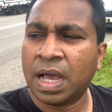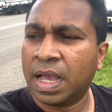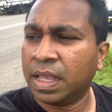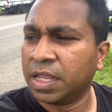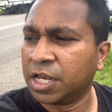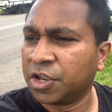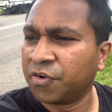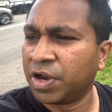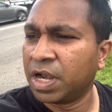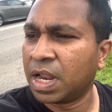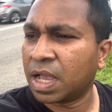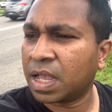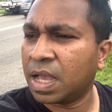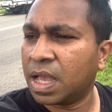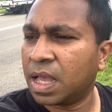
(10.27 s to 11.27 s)
in
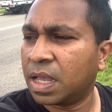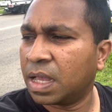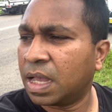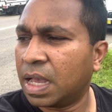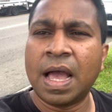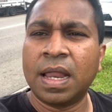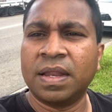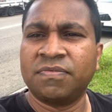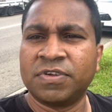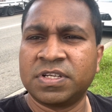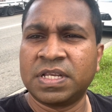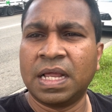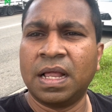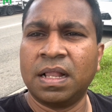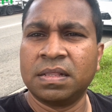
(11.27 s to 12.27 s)
GREENACRE. Can't even
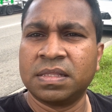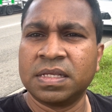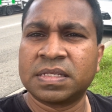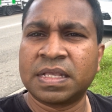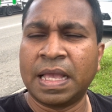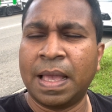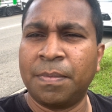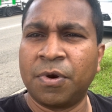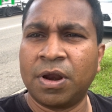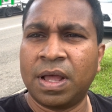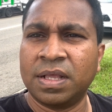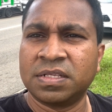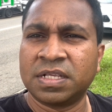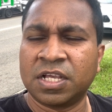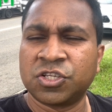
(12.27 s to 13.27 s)
tell this
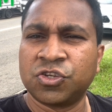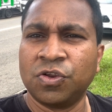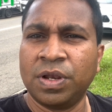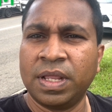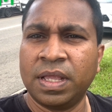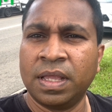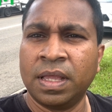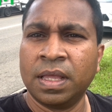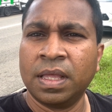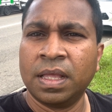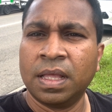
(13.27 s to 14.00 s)
camera is actually